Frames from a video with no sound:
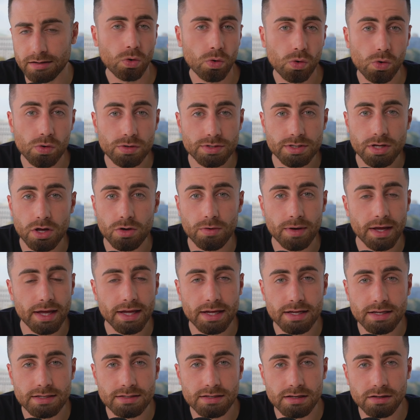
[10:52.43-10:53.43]
Also
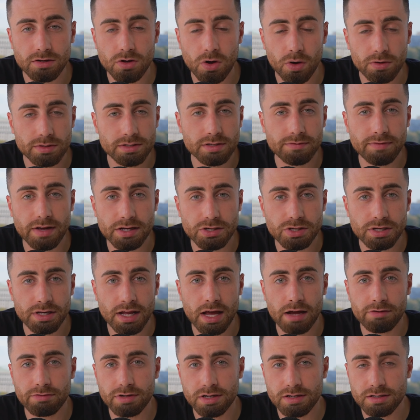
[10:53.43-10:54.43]
is conservation
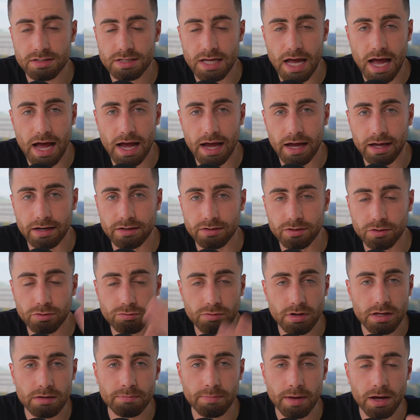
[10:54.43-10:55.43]
areas and
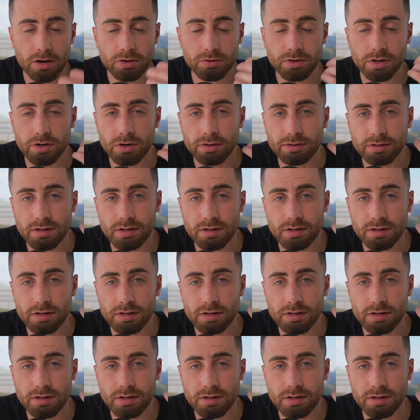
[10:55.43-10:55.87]
greenbelt.